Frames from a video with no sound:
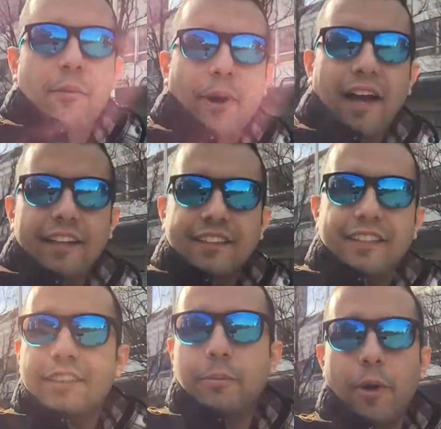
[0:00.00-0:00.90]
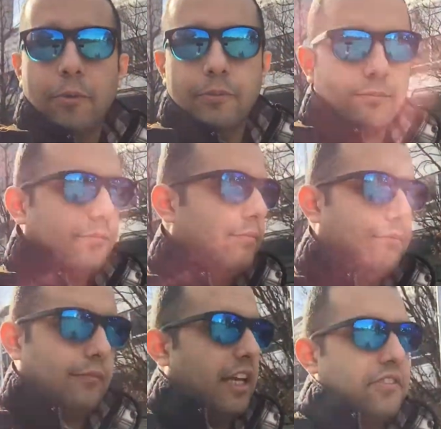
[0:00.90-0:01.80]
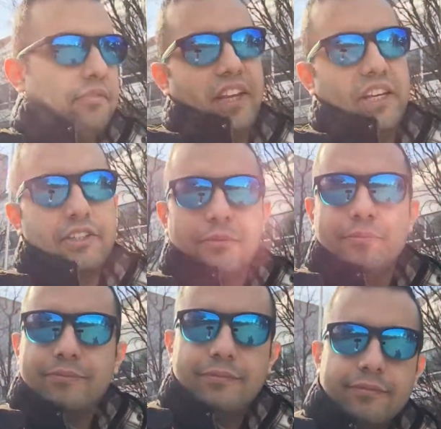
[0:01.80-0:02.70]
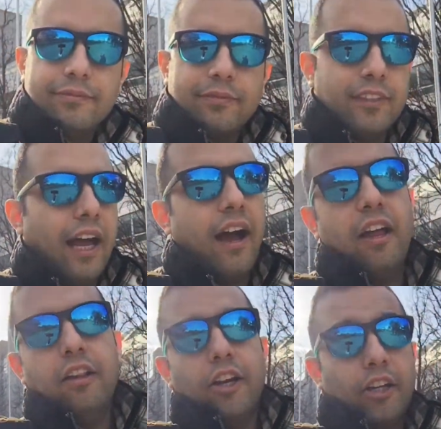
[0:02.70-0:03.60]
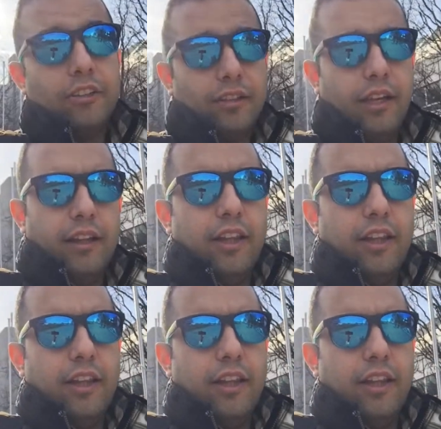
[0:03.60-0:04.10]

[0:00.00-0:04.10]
PilotExpo is finished. I learned a